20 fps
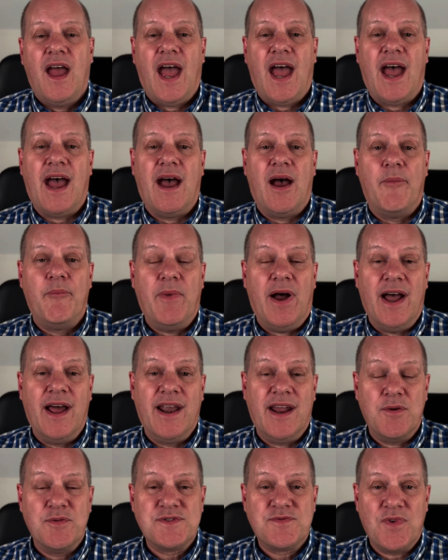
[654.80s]
And
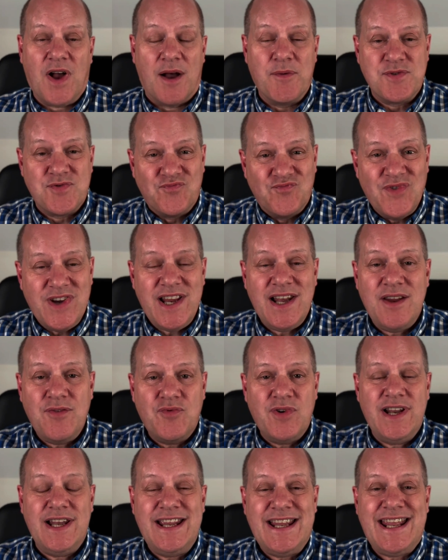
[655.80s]
I was really,
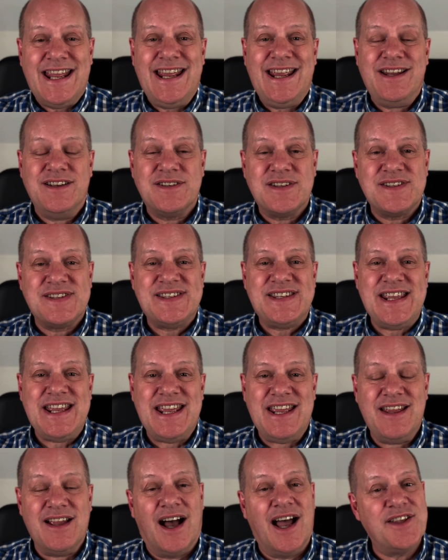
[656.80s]
really keen to
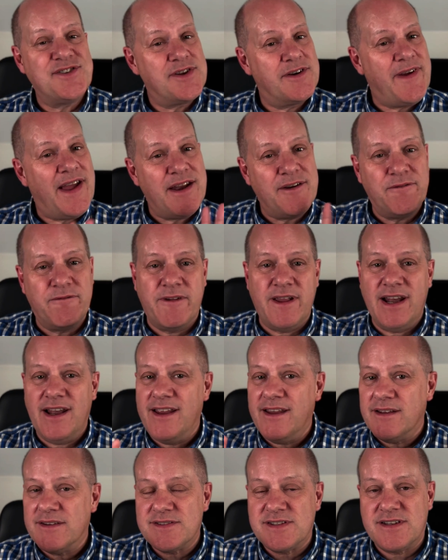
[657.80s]
see, I sort of had a
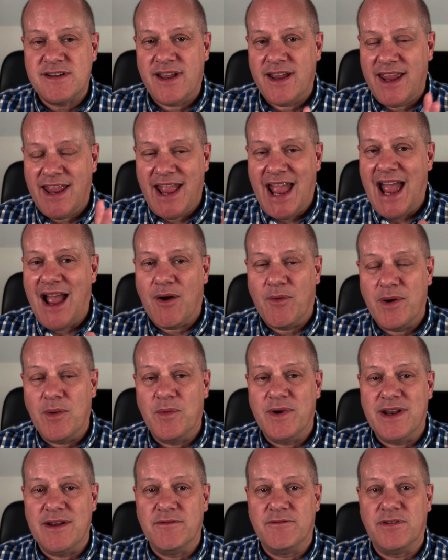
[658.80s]
feeling as to how it
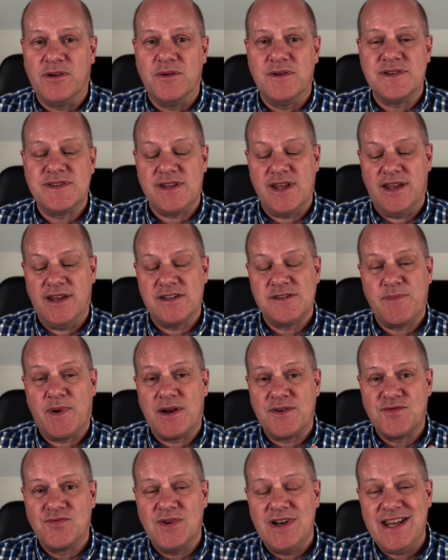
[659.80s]
would influence things, but I
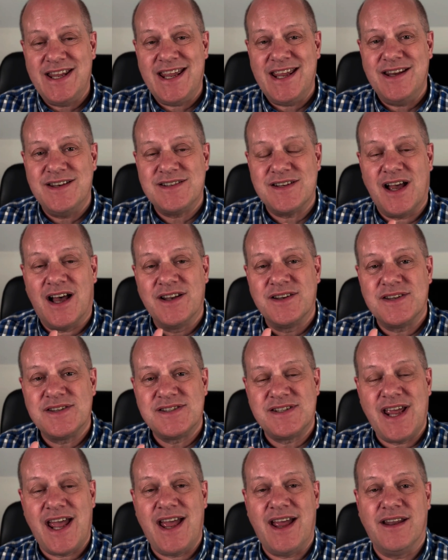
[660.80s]
was really keen to
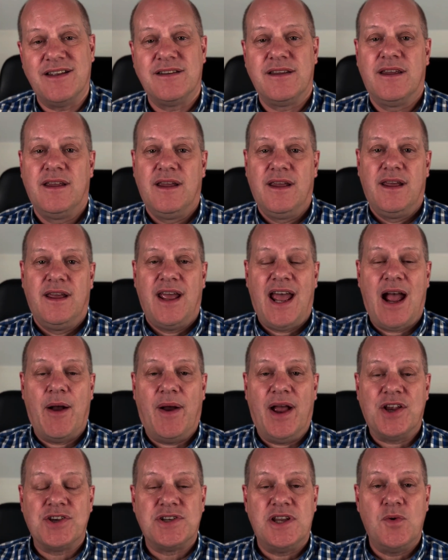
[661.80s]
understand how it
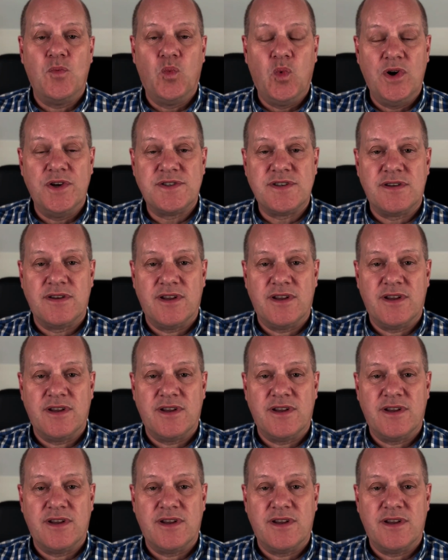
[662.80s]
actually would